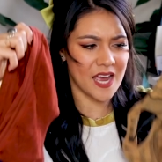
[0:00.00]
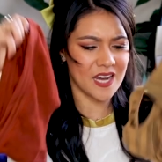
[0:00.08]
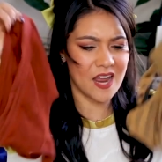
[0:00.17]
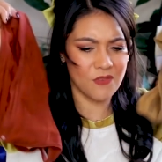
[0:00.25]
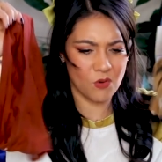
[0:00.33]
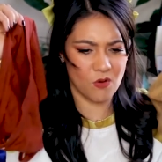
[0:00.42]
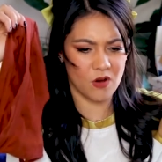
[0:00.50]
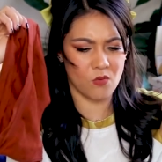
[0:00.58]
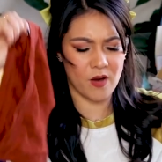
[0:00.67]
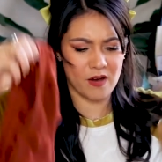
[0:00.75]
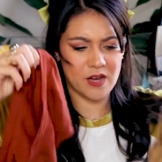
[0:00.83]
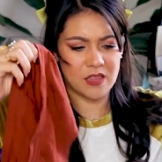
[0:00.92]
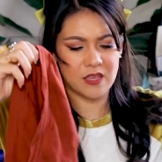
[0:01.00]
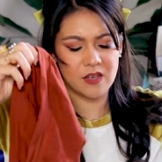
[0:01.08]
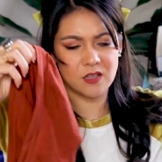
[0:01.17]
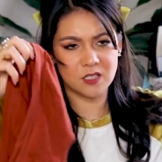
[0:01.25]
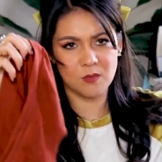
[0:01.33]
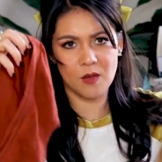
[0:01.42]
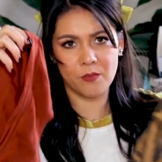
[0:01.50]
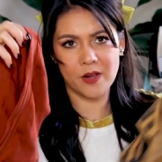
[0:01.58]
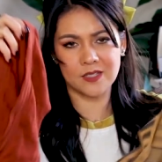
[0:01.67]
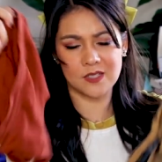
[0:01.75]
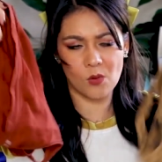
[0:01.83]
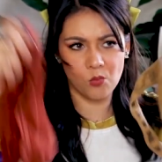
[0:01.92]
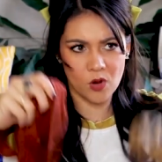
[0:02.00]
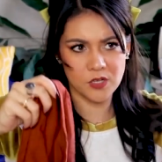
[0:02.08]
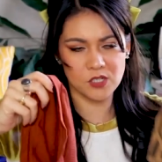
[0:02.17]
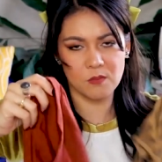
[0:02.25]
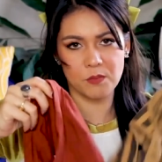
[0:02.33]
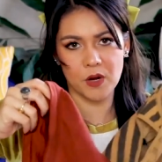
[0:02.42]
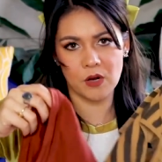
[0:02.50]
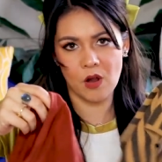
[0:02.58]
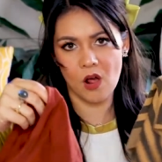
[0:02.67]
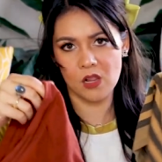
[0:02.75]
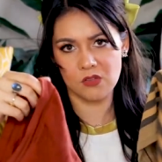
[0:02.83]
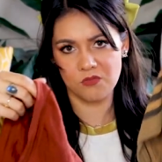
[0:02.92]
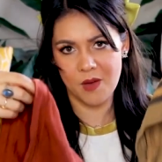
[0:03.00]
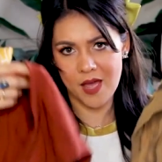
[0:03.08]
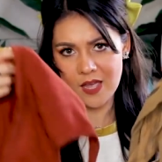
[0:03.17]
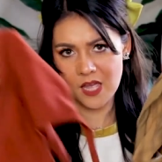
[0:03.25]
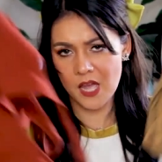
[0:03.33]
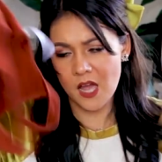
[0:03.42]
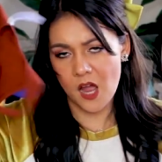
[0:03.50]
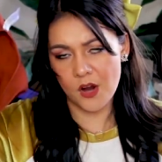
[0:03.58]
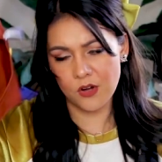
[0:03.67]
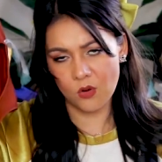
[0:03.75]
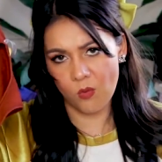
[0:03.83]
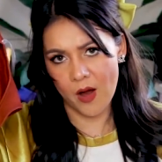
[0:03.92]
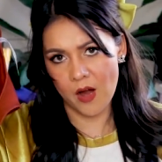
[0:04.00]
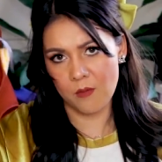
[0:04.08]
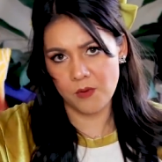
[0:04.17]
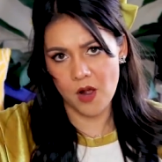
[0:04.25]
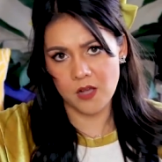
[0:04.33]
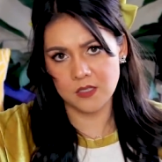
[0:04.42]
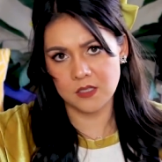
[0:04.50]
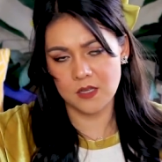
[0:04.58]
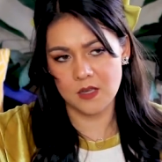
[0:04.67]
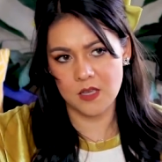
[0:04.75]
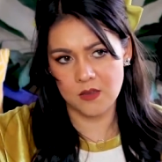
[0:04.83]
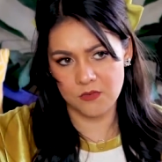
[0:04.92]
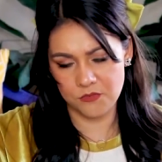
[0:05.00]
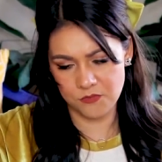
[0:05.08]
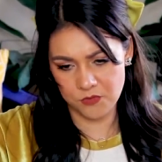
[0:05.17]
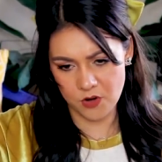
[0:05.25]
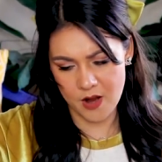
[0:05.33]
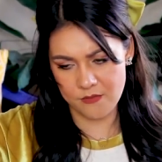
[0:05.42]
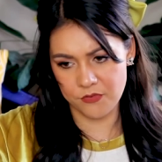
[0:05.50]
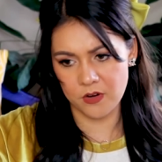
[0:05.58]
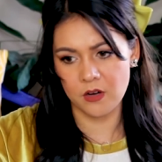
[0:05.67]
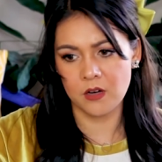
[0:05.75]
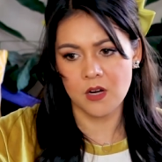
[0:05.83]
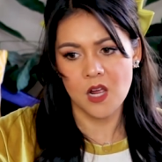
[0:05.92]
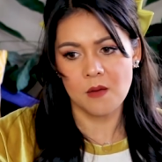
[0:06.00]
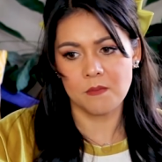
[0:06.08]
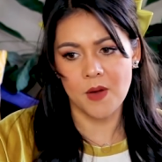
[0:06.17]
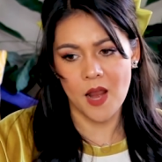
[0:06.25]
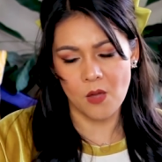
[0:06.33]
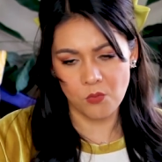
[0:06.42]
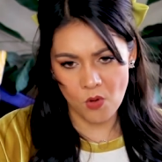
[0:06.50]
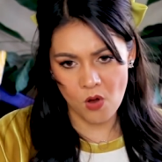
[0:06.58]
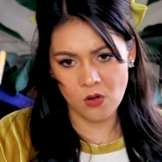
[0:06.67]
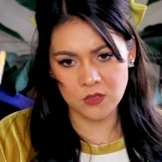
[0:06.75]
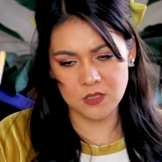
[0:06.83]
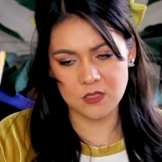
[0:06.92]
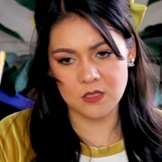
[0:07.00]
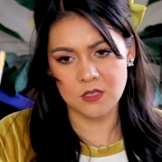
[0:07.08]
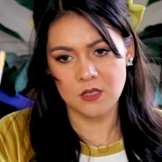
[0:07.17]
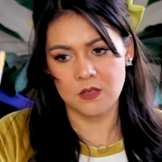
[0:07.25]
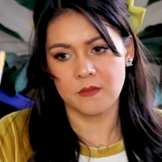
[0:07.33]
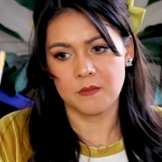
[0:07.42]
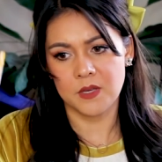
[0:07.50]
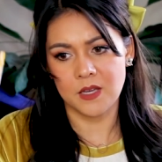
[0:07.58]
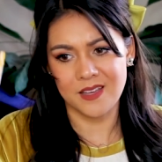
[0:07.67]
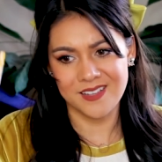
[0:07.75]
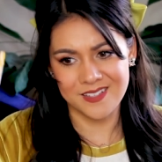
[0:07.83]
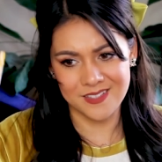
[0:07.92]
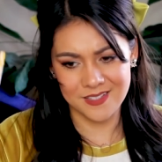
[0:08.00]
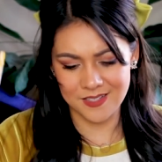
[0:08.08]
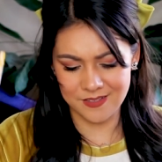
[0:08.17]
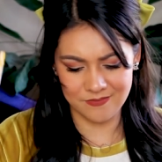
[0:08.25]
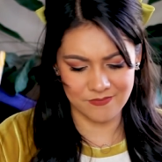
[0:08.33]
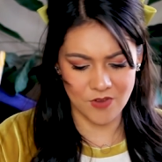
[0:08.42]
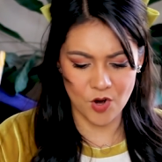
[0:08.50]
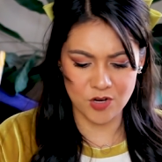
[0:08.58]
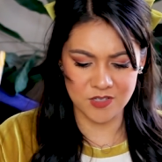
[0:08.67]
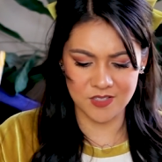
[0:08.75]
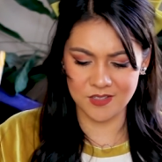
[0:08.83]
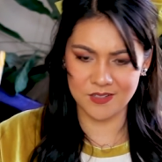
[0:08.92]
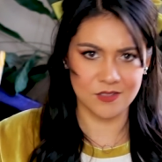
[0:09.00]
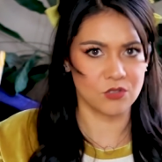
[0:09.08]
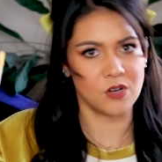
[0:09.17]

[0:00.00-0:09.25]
I never want to wear anything else on my breasts. I want to burn all of my underwire bras forever, but I won't because arson is a